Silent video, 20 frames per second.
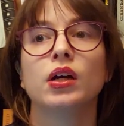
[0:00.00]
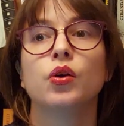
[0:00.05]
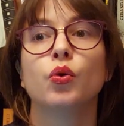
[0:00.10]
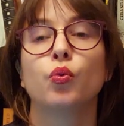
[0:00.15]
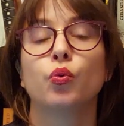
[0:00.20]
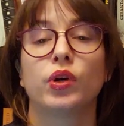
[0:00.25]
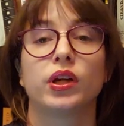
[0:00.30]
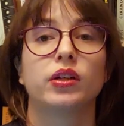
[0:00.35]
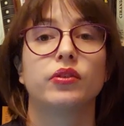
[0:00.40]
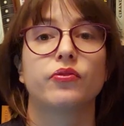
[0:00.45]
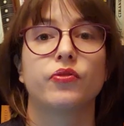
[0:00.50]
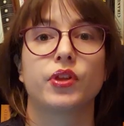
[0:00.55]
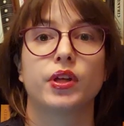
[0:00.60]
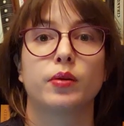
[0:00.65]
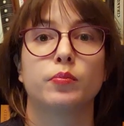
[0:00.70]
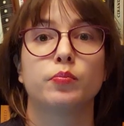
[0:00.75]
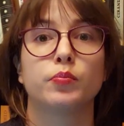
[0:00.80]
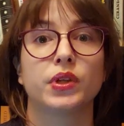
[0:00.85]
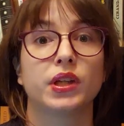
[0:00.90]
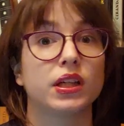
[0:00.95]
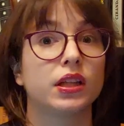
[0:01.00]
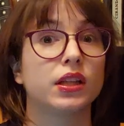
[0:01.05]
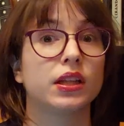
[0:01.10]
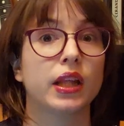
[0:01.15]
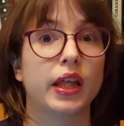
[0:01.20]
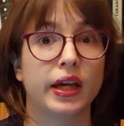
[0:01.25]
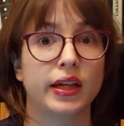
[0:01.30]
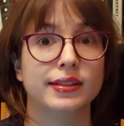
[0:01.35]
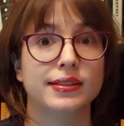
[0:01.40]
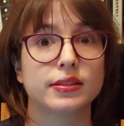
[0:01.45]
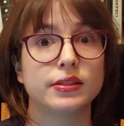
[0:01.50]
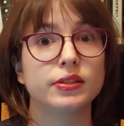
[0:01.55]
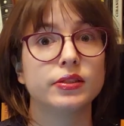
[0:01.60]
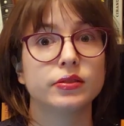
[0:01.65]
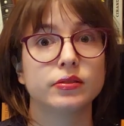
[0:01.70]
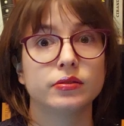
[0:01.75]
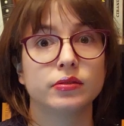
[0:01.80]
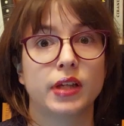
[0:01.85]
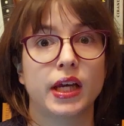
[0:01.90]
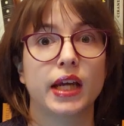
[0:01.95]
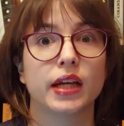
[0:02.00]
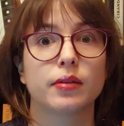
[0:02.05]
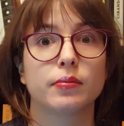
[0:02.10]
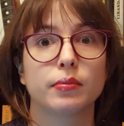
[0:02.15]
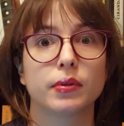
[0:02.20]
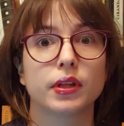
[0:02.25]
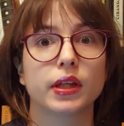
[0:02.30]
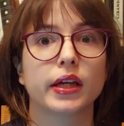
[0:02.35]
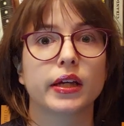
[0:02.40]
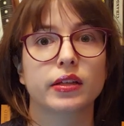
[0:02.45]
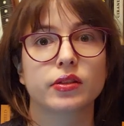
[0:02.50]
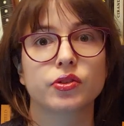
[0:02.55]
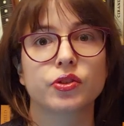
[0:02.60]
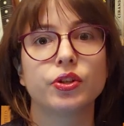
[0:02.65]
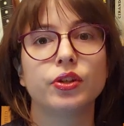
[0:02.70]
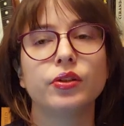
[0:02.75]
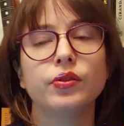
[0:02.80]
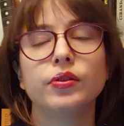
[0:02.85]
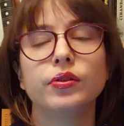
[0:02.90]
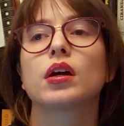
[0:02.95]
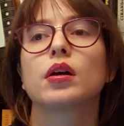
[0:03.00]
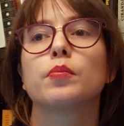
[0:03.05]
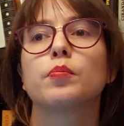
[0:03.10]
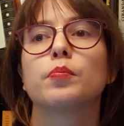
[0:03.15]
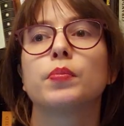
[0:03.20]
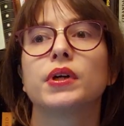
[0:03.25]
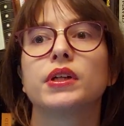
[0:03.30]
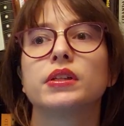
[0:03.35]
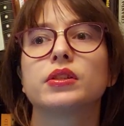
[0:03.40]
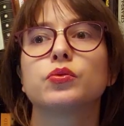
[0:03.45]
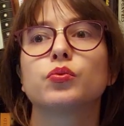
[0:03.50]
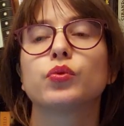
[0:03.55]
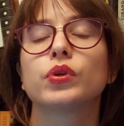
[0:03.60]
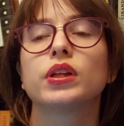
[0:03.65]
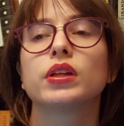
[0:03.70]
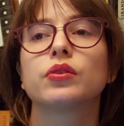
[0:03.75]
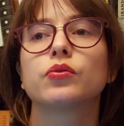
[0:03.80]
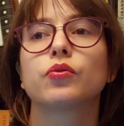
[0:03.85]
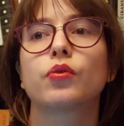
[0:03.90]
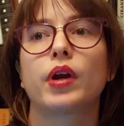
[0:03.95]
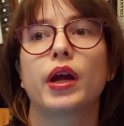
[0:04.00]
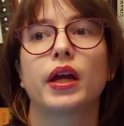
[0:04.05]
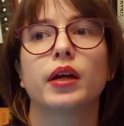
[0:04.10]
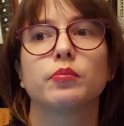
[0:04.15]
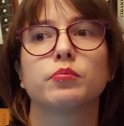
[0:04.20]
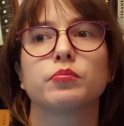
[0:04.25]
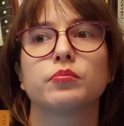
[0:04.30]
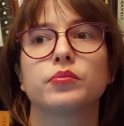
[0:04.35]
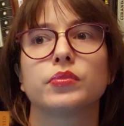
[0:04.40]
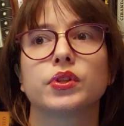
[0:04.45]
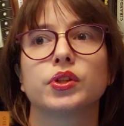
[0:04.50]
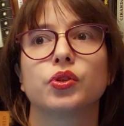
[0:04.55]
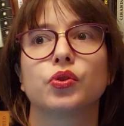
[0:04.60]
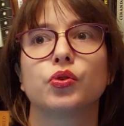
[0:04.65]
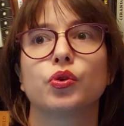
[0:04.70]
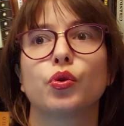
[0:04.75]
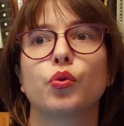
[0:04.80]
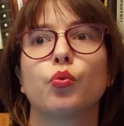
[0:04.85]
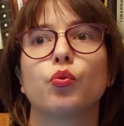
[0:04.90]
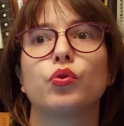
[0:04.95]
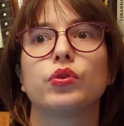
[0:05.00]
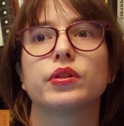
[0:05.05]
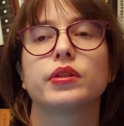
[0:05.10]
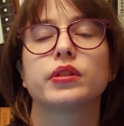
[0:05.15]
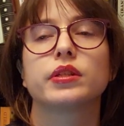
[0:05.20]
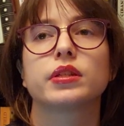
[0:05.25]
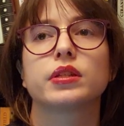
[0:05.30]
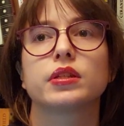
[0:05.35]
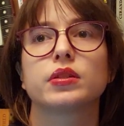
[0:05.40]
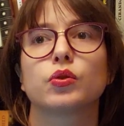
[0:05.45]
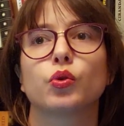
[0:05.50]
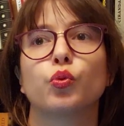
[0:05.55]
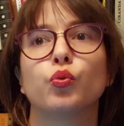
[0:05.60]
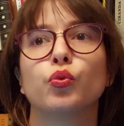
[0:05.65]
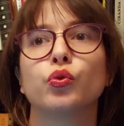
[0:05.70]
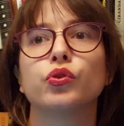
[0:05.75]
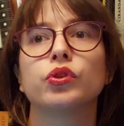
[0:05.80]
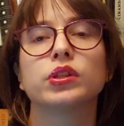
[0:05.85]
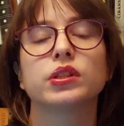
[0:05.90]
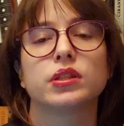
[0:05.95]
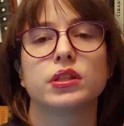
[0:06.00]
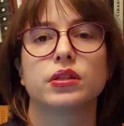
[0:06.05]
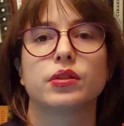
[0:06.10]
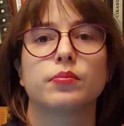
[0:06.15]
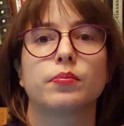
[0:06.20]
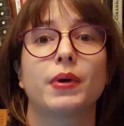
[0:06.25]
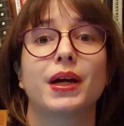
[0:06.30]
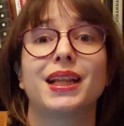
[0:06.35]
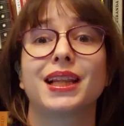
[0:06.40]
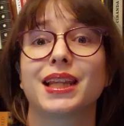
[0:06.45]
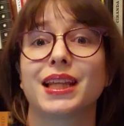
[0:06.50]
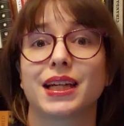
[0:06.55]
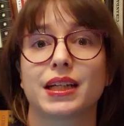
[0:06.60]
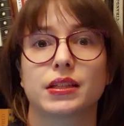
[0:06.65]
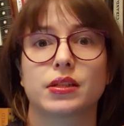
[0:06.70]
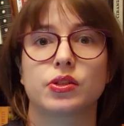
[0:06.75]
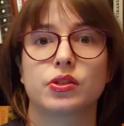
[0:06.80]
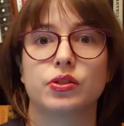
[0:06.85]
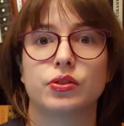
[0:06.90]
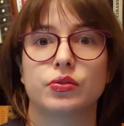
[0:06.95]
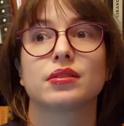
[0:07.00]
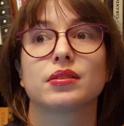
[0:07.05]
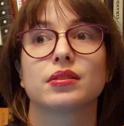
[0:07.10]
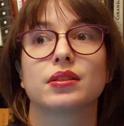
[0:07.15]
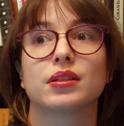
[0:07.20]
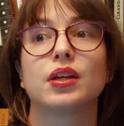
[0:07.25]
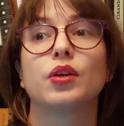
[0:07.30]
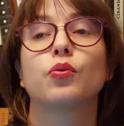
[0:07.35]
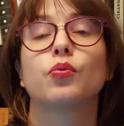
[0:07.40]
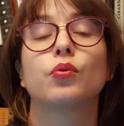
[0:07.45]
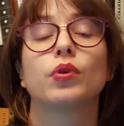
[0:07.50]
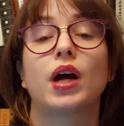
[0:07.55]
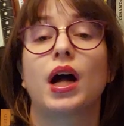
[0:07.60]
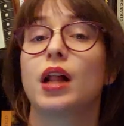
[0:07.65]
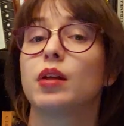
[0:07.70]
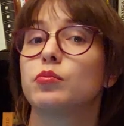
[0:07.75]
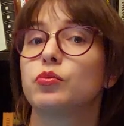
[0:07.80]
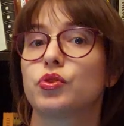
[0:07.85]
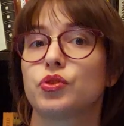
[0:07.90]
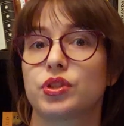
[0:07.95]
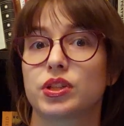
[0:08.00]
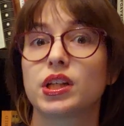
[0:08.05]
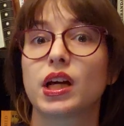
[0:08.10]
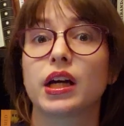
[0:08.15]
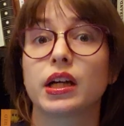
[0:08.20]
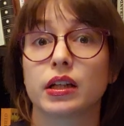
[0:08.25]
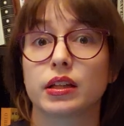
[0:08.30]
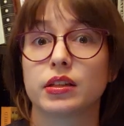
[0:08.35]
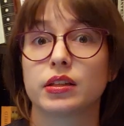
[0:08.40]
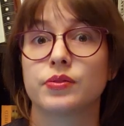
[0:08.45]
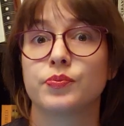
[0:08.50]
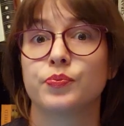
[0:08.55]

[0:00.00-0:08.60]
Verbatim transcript: one of them being Lecter, Hannibal Lecter. But Will Graham, you know, was wounded by Lecter. He almost died.